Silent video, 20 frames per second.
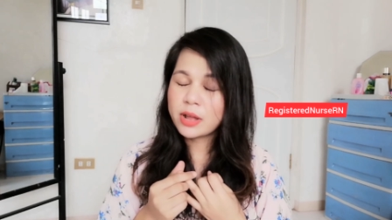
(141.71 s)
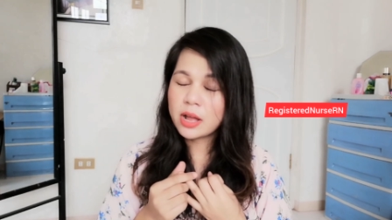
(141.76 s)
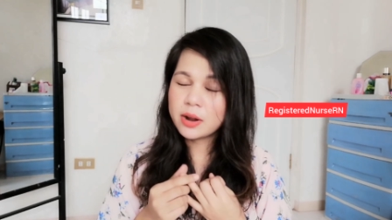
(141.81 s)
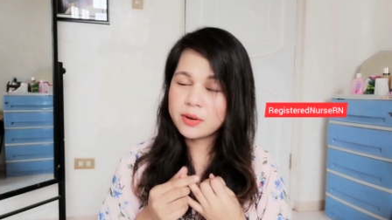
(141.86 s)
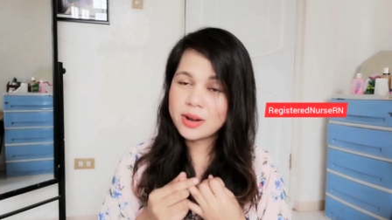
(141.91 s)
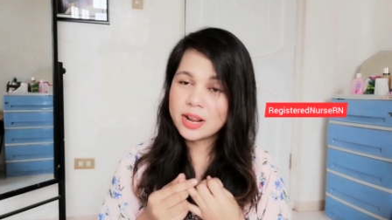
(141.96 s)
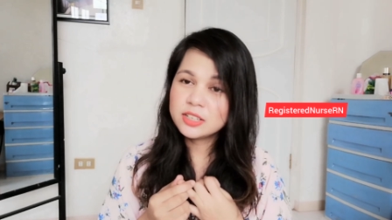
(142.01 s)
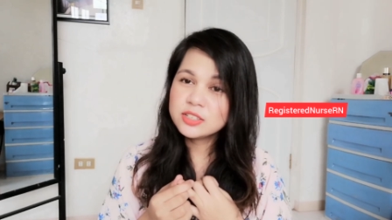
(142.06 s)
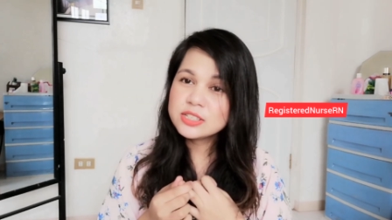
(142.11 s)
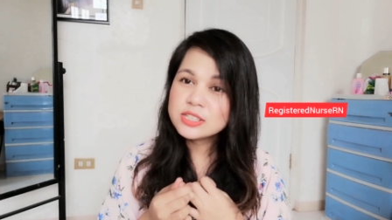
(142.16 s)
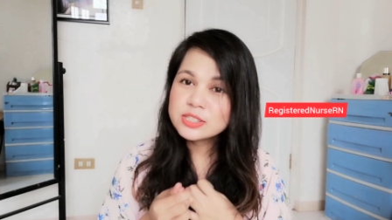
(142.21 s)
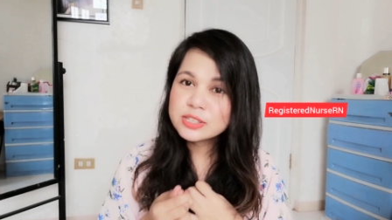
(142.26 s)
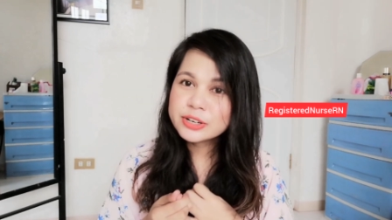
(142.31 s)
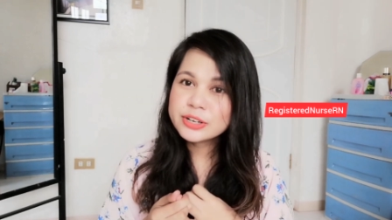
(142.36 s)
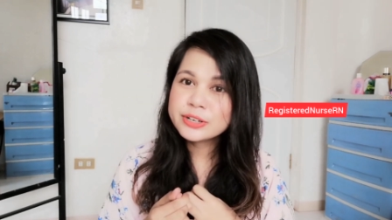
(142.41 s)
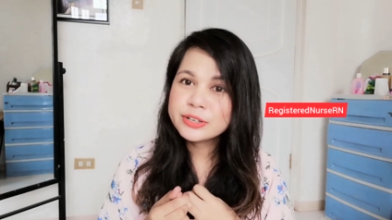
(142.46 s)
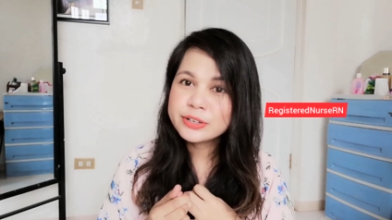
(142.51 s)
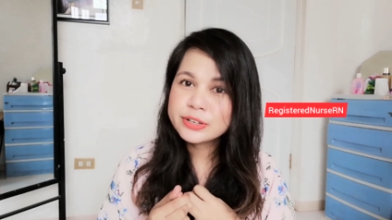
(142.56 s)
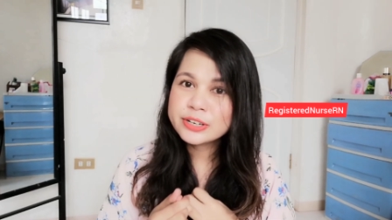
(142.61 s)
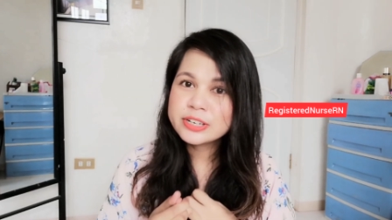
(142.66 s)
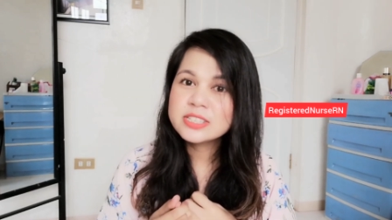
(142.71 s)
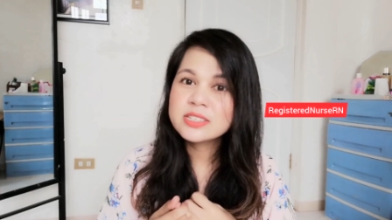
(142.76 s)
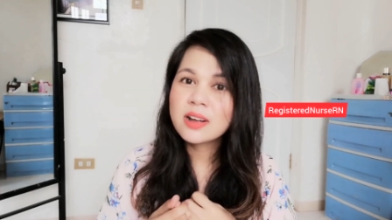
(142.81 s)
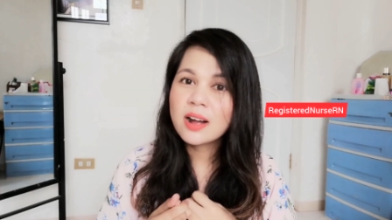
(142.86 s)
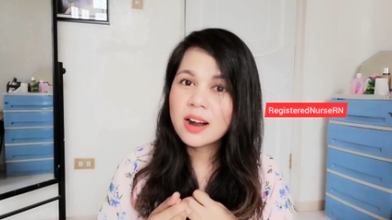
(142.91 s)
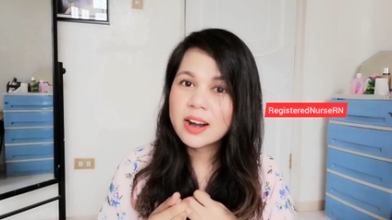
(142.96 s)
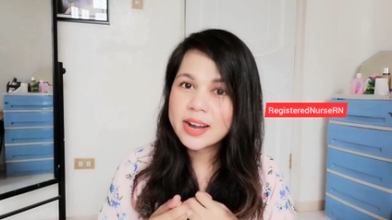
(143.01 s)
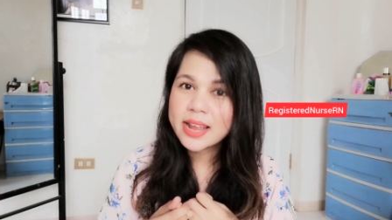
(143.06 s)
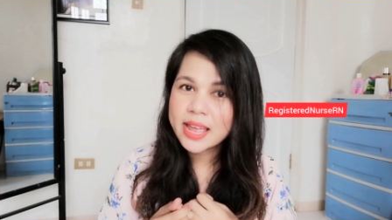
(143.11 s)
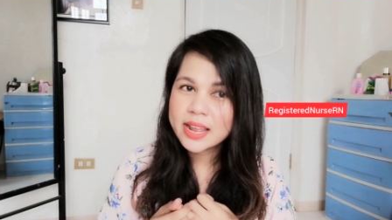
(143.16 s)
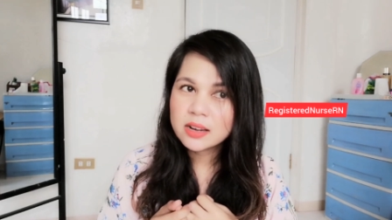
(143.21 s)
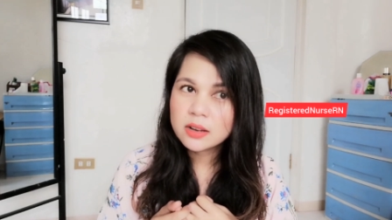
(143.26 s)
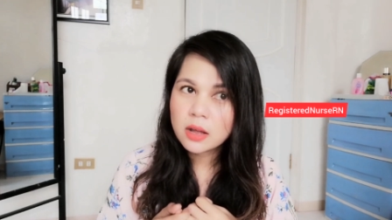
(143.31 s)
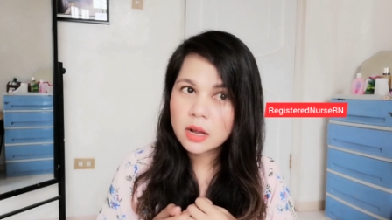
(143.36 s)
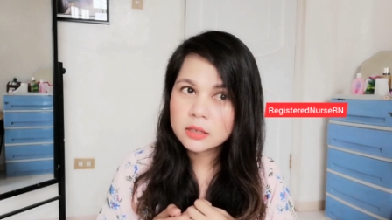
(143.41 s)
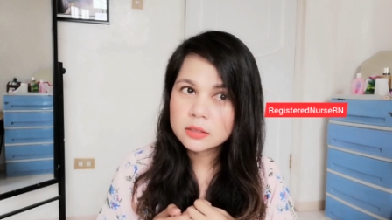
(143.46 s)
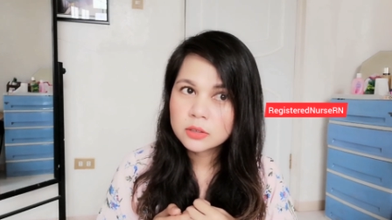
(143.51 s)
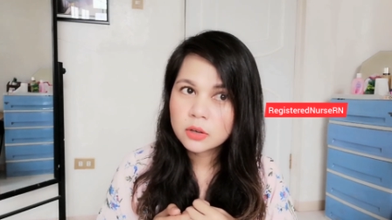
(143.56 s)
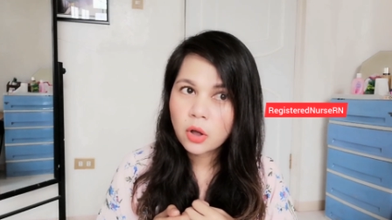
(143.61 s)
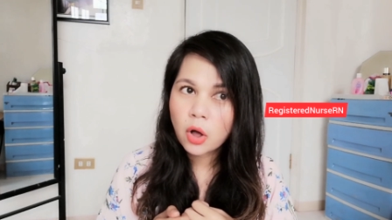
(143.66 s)
uh, Registered Nurse R N
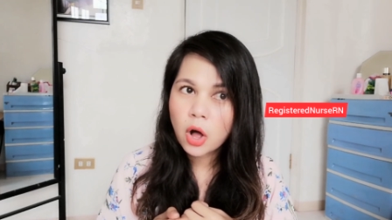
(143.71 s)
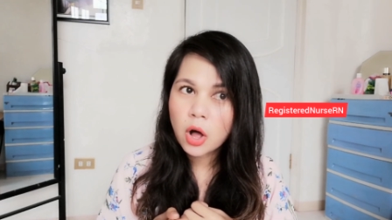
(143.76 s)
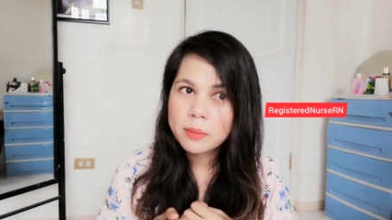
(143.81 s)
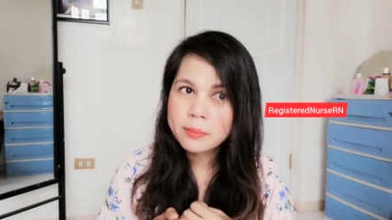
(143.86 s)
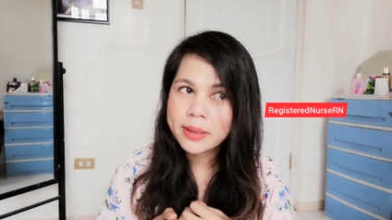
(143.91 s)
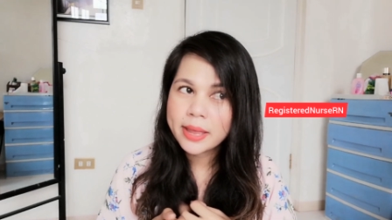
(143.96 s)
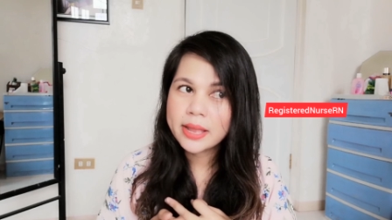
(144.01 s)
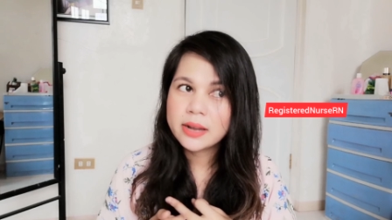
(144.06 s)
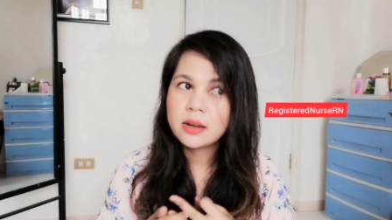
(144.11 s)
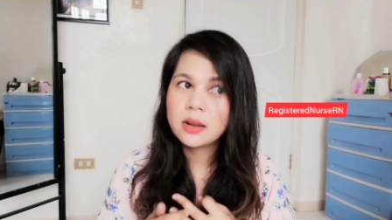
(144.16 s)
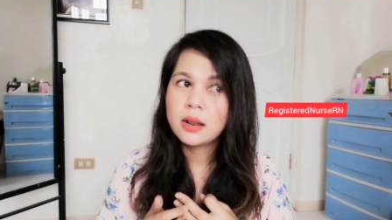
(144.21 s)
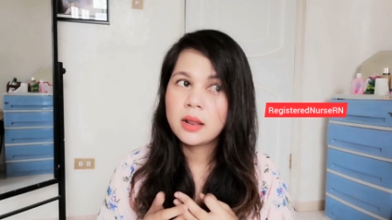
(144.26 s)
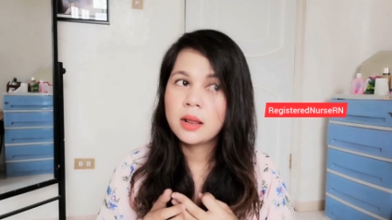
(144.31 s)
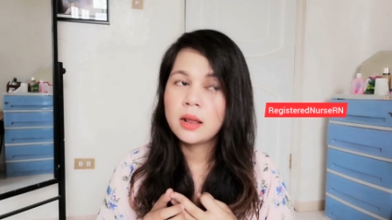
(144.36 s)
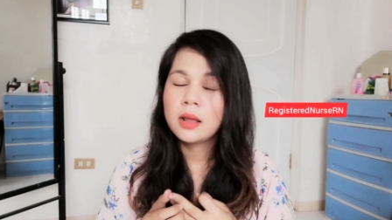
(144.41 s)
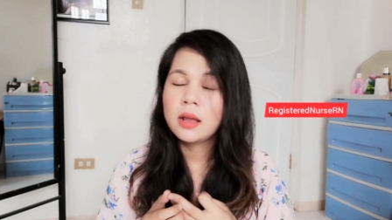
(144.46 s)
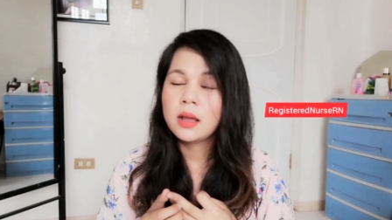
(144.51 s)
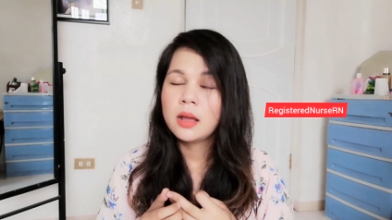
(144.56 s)
dot com, and